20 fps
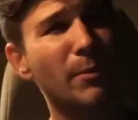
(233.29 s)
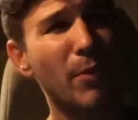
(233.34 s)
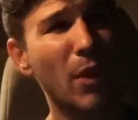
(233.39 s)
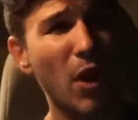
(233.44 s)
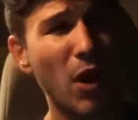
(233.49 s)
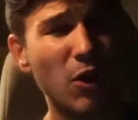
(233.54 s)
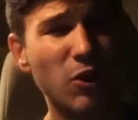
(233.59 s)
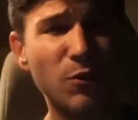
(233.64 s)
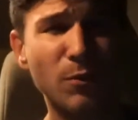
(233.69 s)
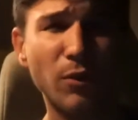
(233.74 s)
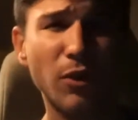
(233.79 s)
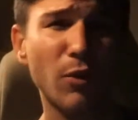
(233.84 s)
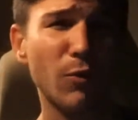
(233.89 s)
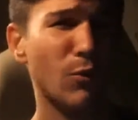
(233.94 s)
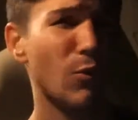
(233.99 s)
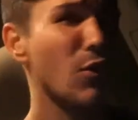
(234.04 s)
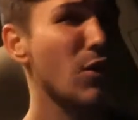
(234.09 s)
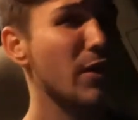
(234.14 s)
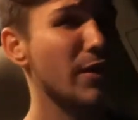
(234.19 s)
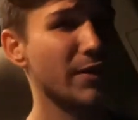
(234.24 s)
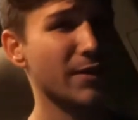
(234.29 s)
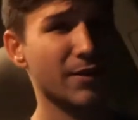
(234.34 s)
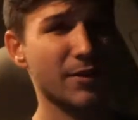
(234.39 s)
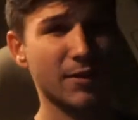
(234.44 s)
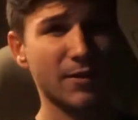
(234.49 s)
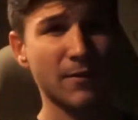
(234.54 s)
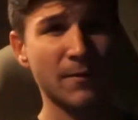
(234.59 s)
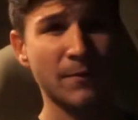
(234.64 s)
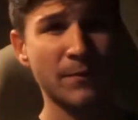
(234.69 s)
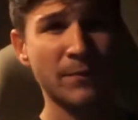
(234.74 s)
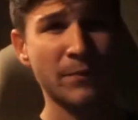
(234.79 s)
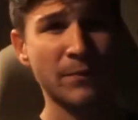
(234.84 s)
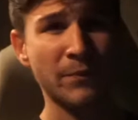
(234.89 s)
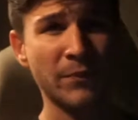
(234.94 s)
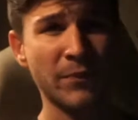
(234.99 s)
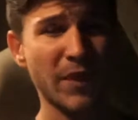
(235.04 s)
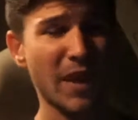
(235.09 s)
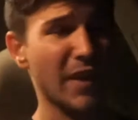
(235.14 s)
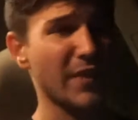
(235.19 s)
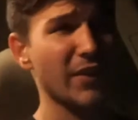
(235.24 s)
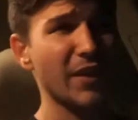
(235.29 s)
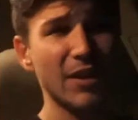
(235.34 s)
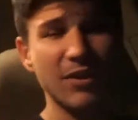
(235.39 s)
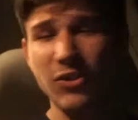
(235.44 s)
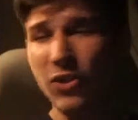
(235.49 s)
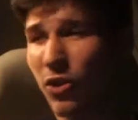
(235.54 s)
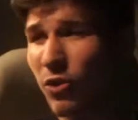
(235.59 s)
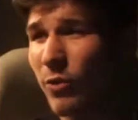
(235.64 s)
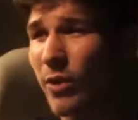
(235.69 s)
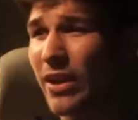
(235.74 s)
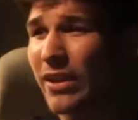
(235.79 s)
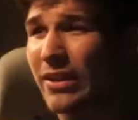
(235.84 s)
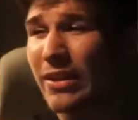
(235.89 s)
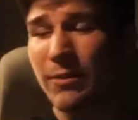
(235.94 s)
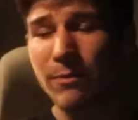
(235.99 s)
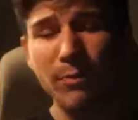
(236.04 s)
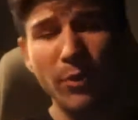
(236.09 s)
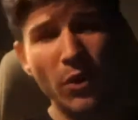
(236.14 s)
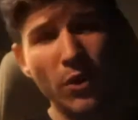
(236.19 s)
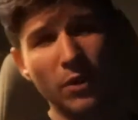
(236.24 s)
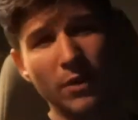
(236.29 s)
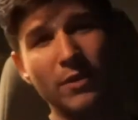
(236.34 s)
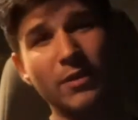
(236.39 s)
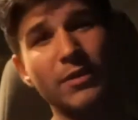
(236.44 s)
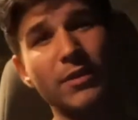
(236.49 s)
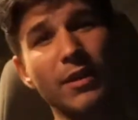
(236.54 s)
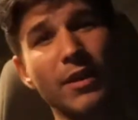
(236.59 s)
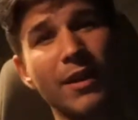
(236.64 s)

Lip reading: possible it was. And then I started reading these books.